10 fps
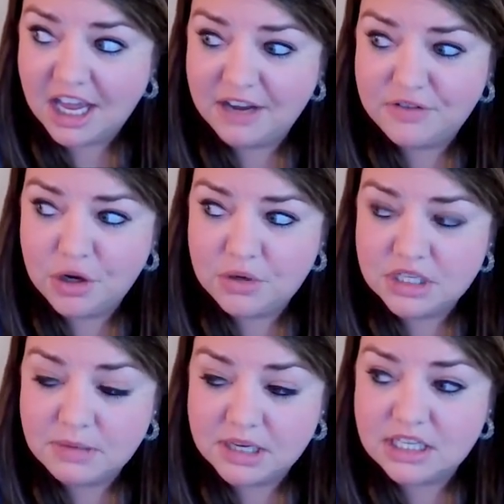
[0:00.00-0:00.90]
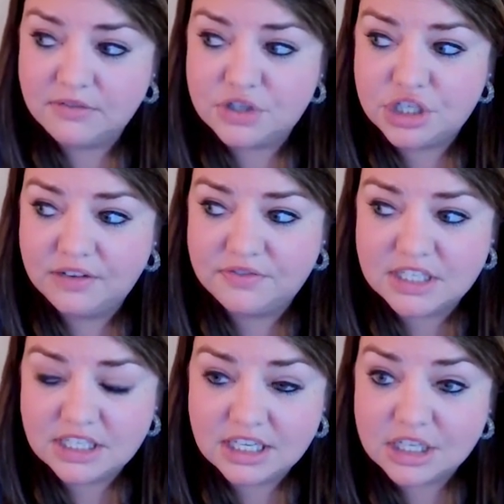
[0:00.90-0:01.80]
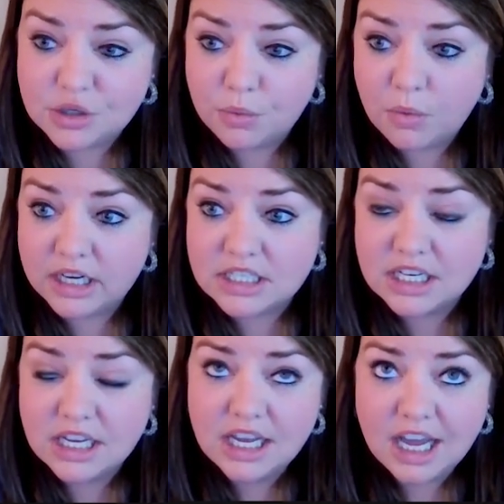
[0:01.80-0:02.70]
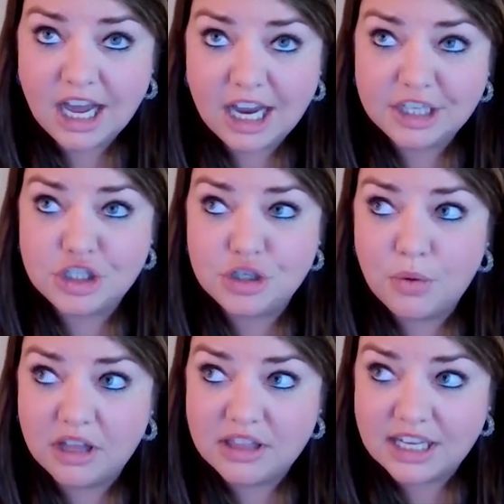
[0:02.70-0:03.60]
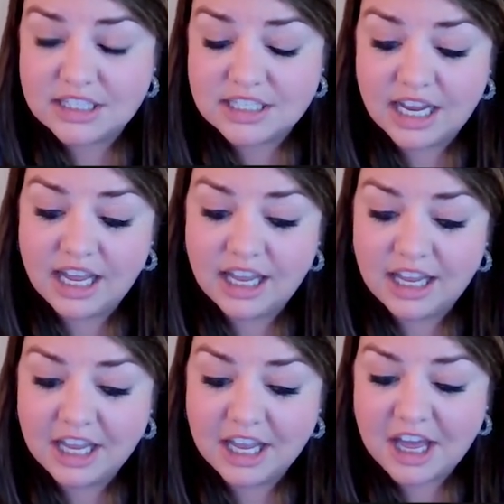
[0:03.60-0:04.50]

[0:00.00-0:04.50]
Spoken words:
have noticed myself shift into what I do on that day.